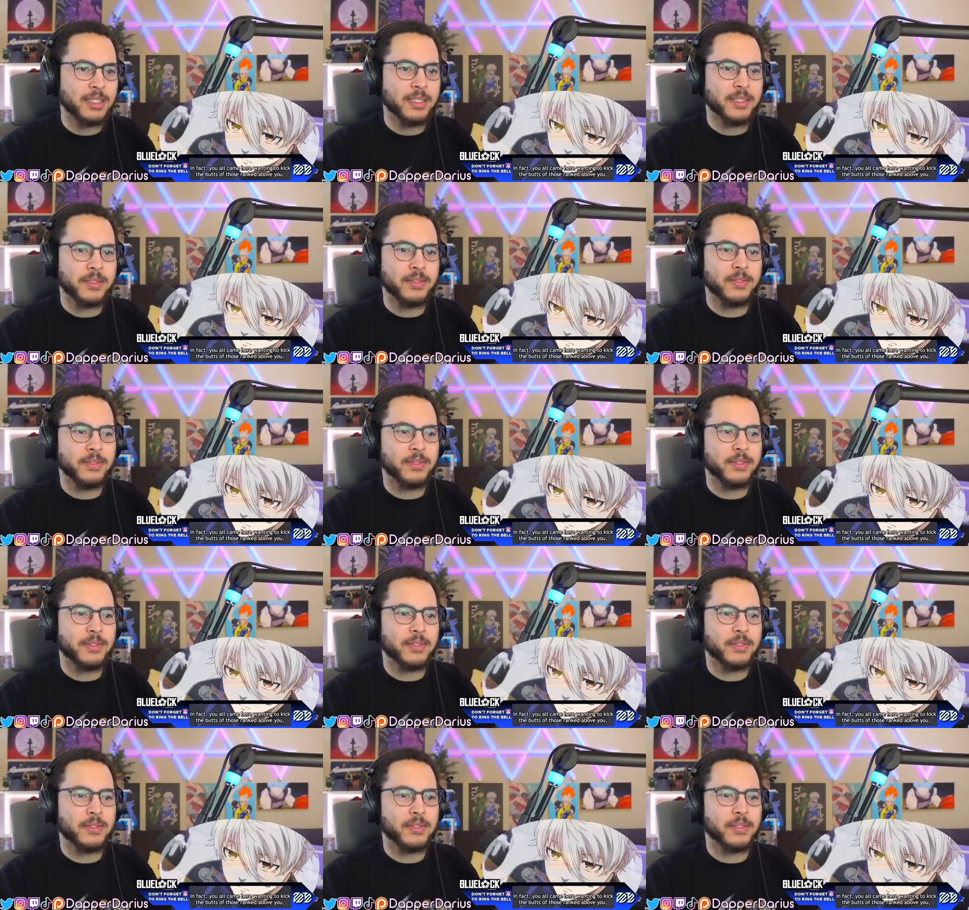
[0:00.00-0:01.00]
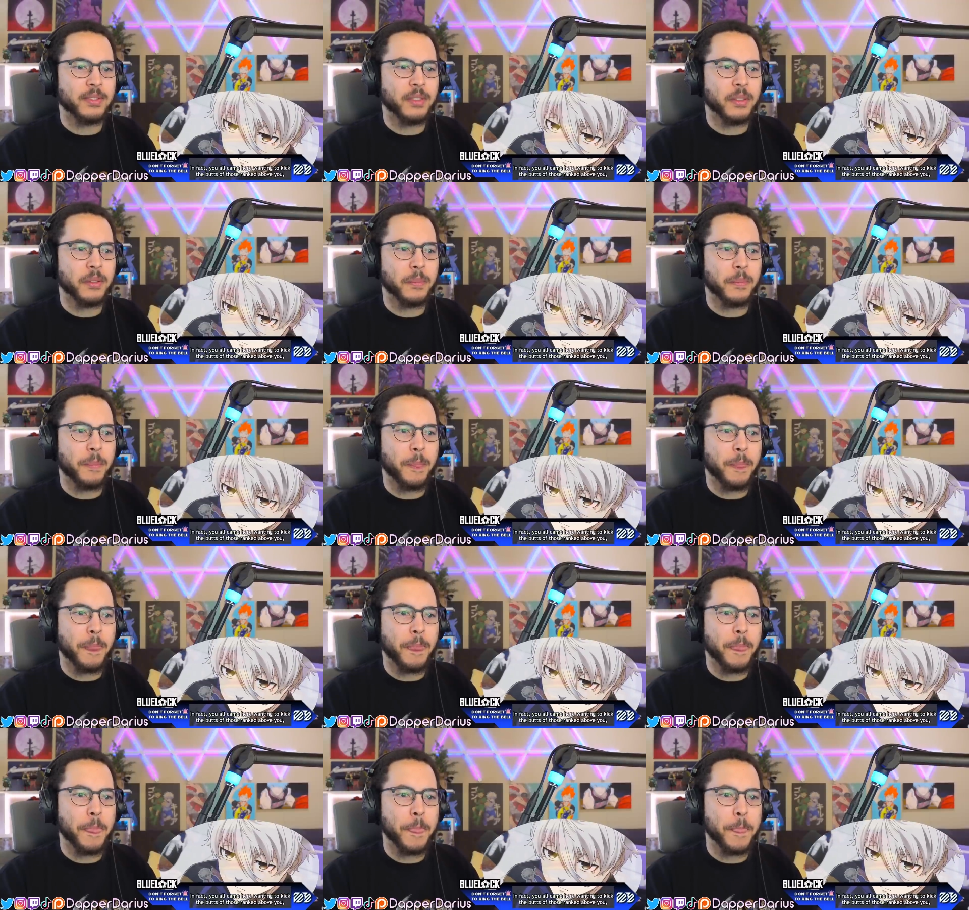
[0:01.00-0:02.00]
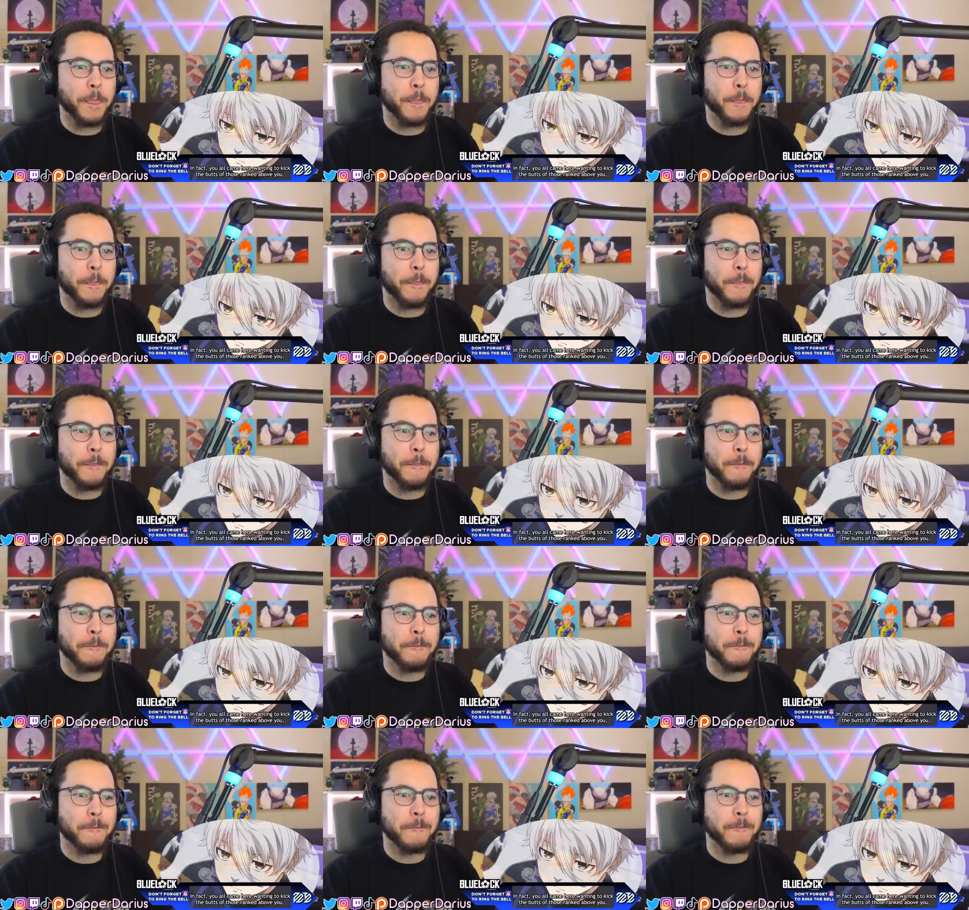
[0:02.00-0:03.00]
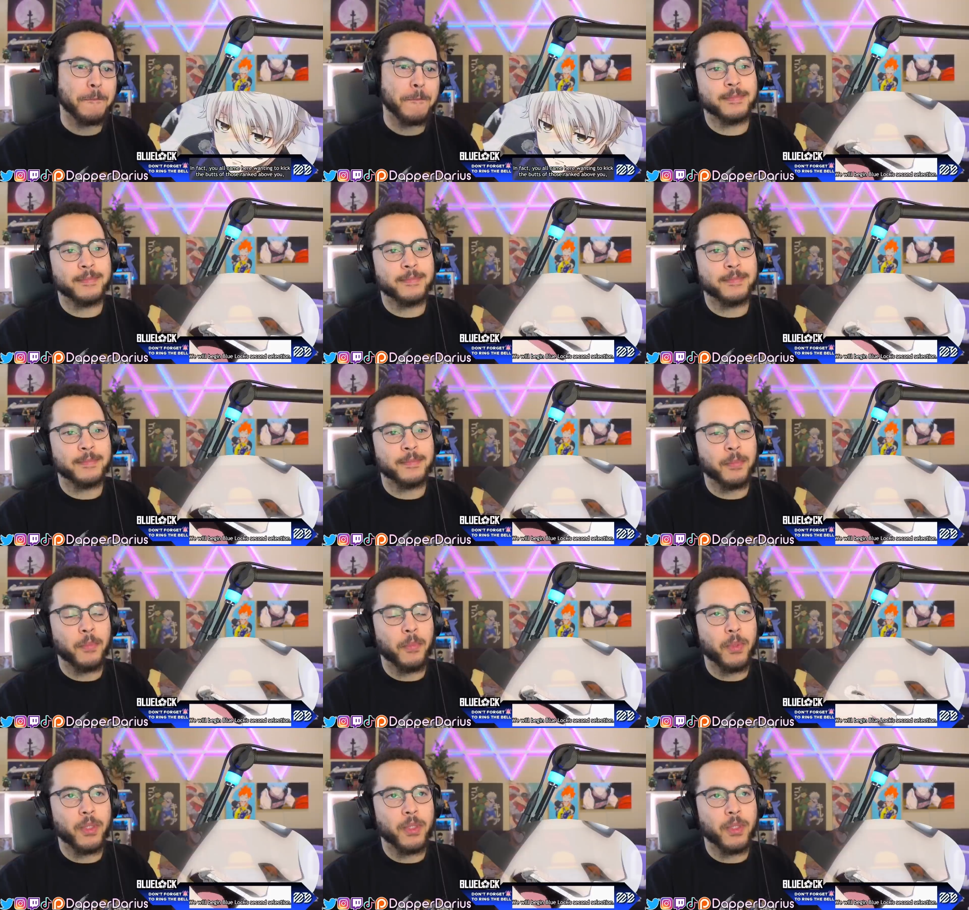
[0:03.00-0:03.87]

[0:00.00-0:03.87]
[no speech]